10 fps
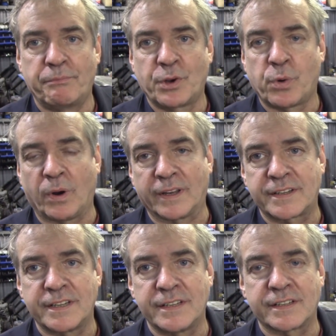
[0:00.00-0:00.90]

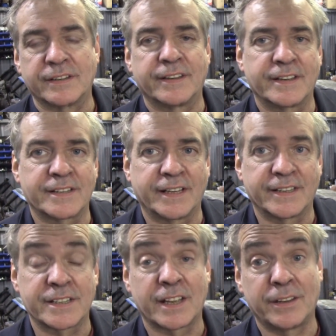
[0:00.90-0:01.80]
qualities and things like
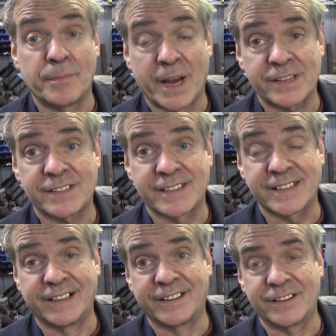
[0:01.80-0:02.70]
this, and the master
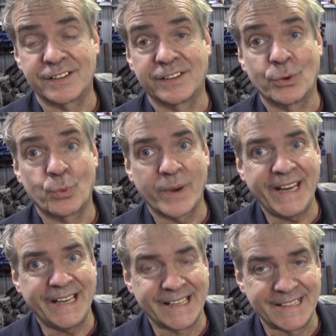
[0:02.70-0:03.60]
cylinders and the
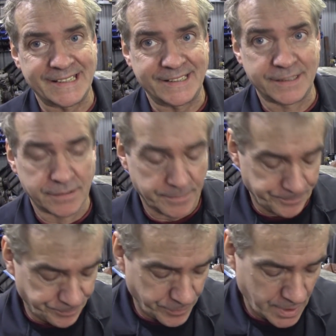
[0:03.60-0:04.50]
weaknesses.
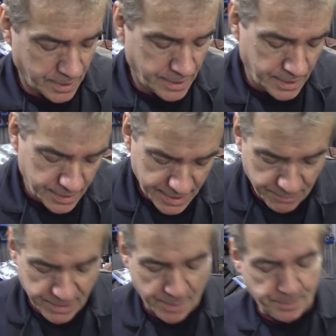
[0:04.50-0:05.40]

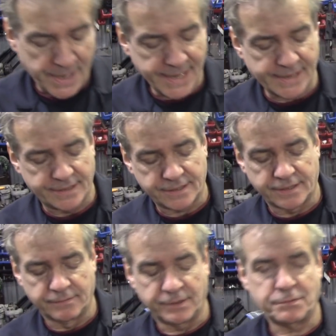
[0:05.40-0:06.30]
Now it
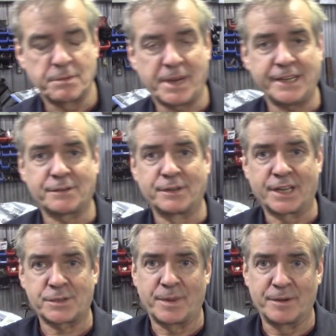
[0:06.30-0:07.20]
appears, which we might do an
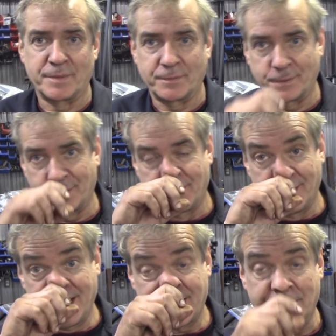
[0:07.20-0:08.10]
experiment with
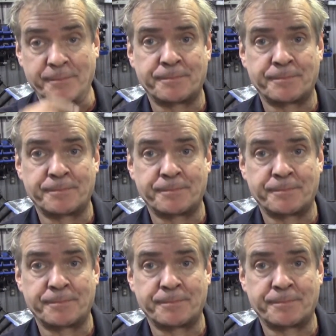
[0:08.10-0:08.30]
later,